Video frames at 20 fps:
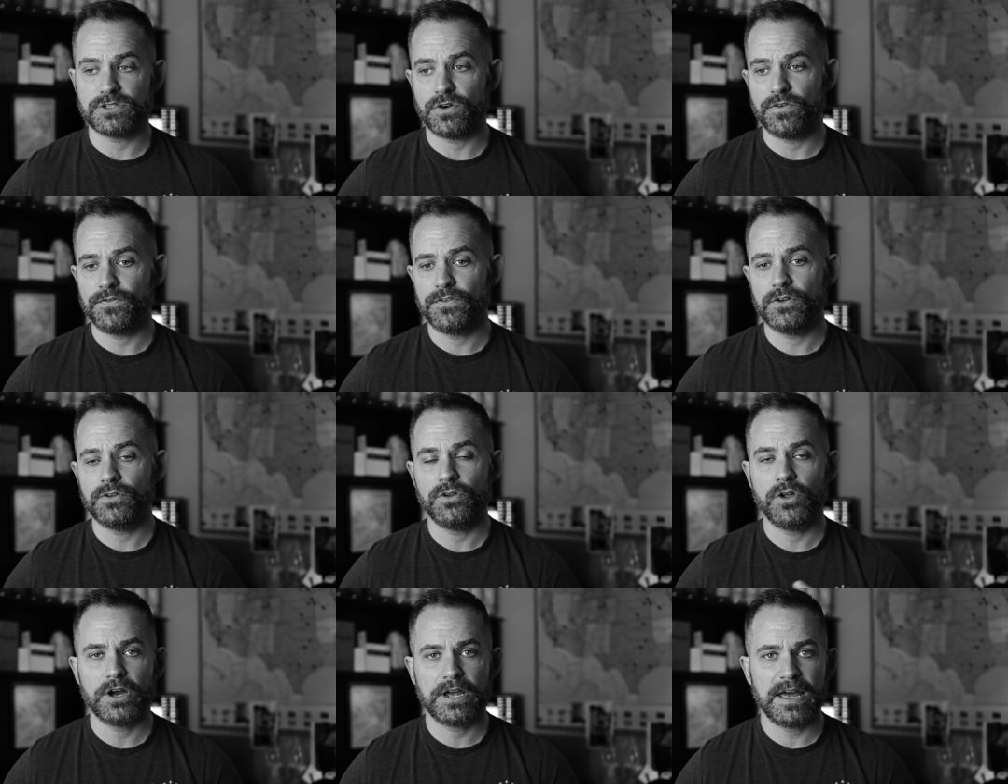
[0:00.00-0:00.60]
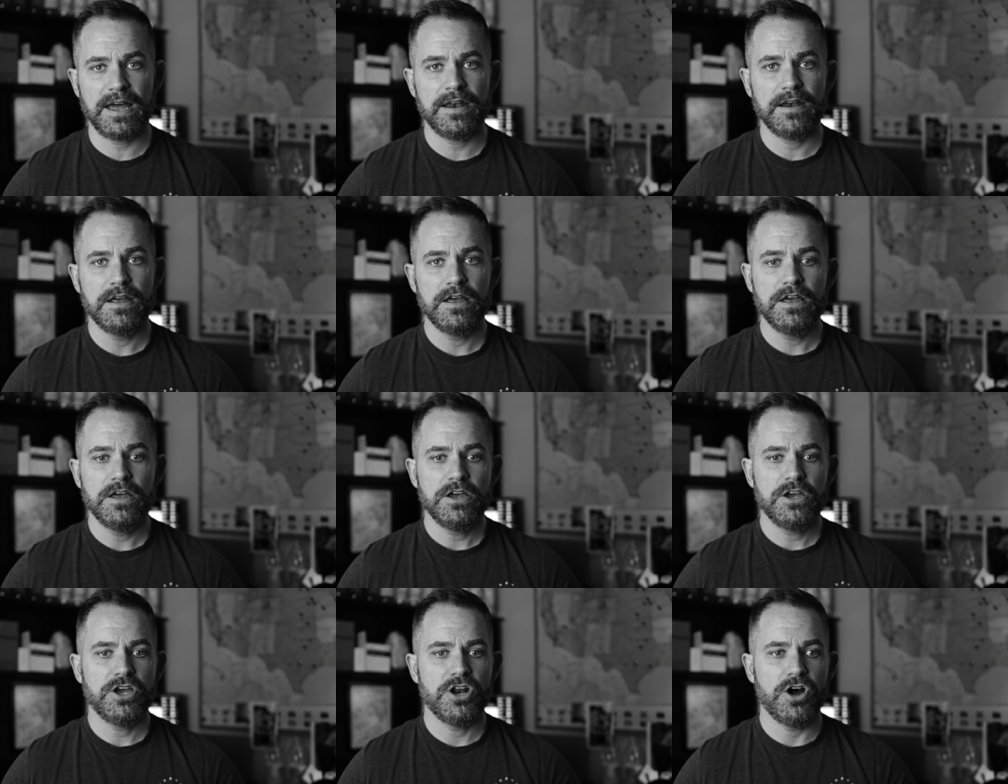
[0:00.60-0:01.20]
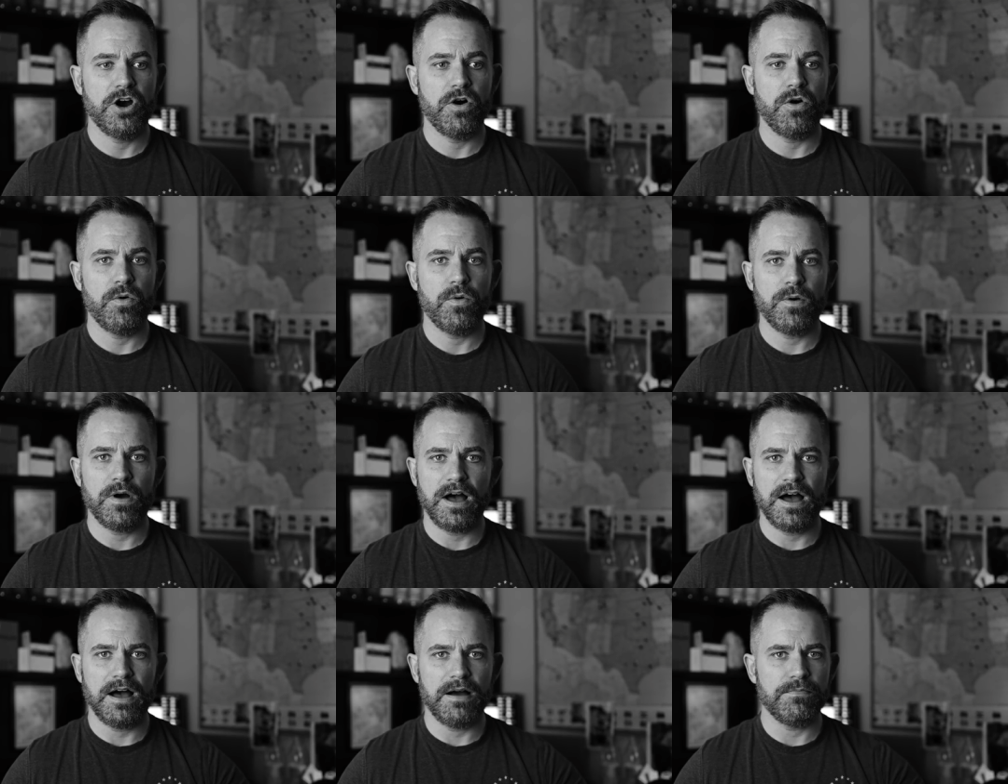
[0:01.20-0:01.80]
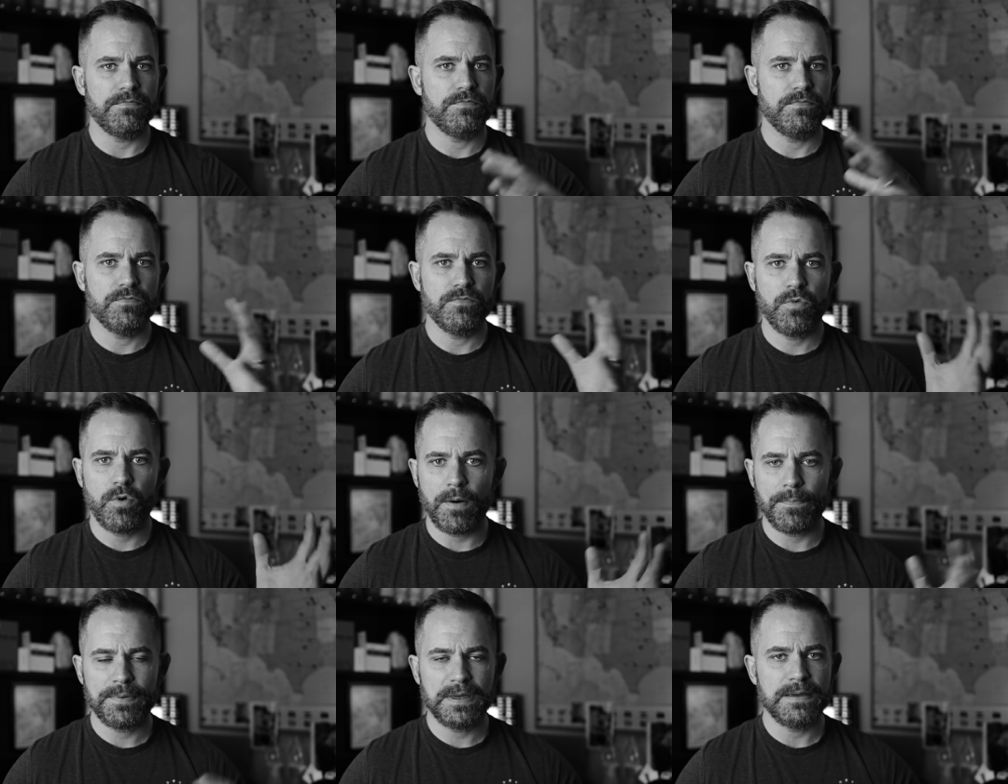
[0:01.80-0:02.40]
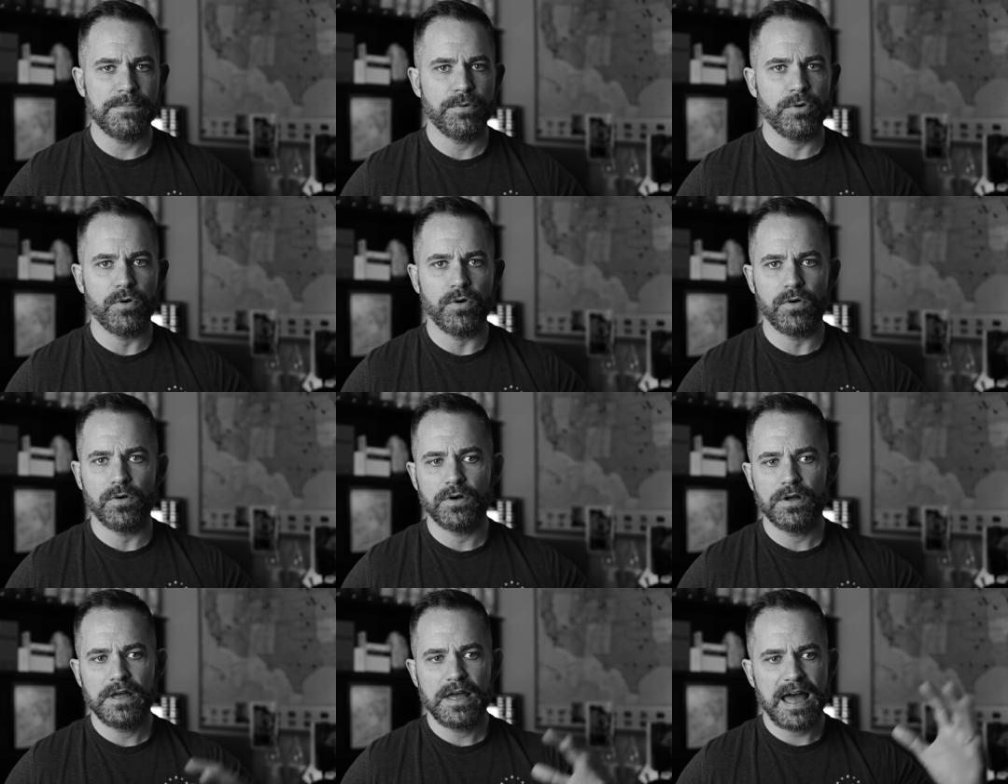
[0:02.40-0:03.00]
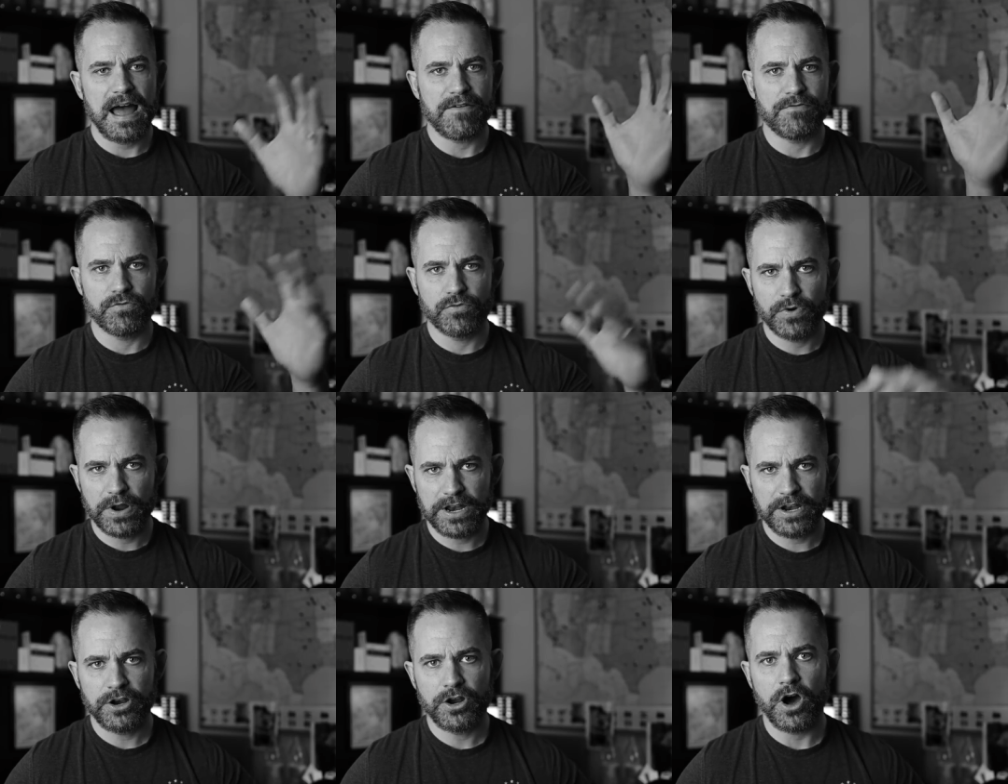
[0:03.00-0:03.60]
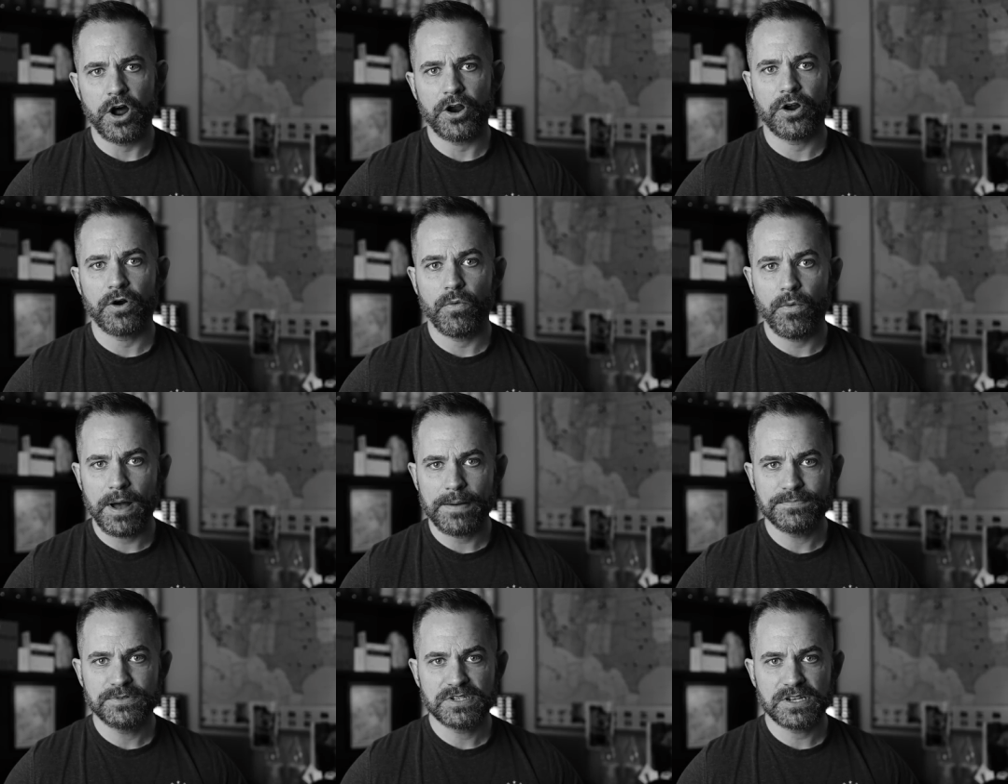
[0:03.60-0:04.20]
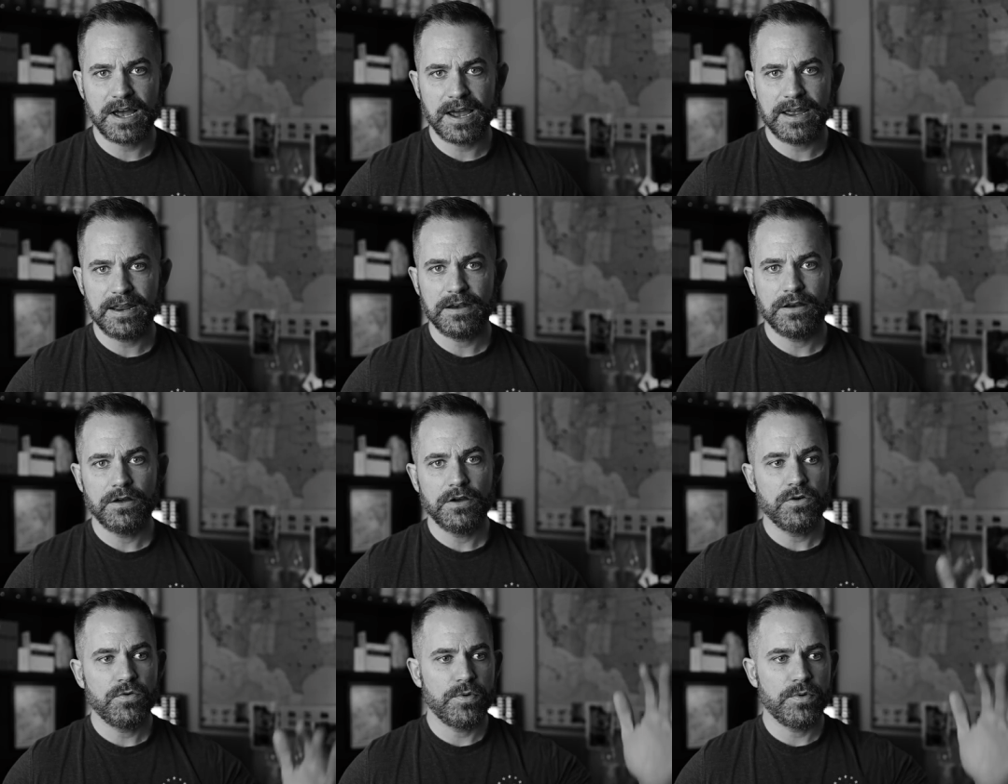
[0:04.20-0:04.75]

So if you look at, you know, what people have written on our website,